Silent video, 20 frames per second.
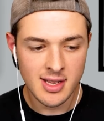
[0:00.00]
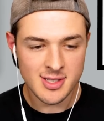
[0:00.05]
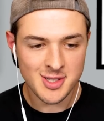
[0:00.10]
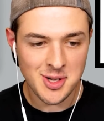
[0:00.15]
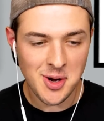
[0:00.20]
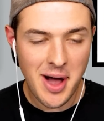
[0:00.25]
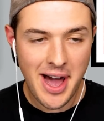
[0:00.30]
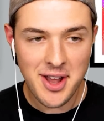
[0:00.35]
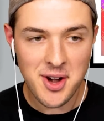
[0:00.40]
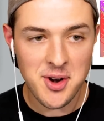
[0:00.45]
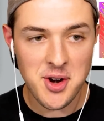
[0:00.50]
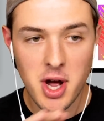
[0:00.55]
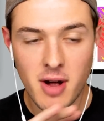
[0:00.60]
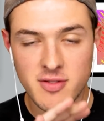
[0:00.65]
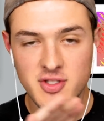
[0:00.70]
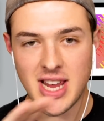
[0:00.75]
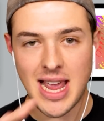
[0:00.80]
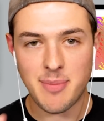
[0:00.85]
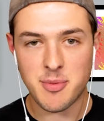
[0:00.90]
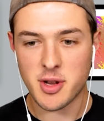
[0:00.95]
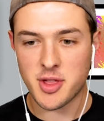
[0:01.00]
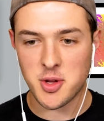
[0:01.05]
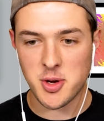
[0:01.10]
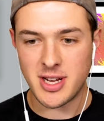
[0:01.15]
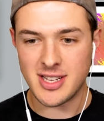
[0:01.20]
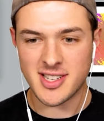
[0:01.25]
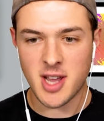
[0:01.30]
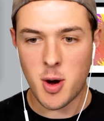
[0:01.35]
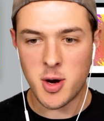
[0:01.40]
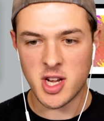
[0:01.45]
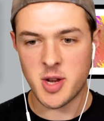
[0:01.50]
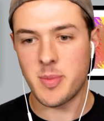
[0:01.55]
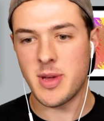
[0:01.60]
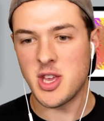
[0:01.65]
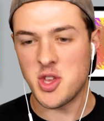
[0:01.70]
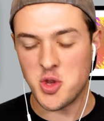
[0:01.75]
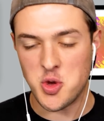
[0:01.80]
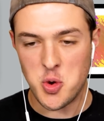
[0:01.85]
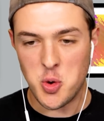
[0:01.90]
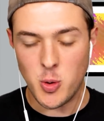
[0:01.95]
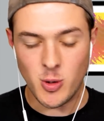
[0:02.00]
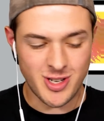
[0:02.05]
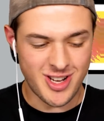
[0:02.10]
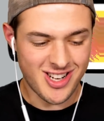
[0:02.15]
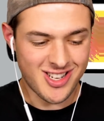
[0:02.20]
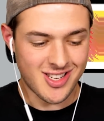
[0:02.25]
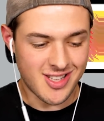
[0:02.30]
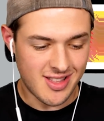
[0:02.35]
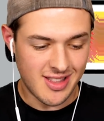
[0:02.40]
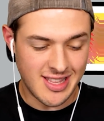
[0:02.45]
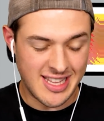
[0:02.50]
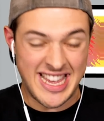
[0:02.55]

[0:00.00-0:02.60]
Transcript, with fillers: So I don't know if Chapter 3 is going to be you just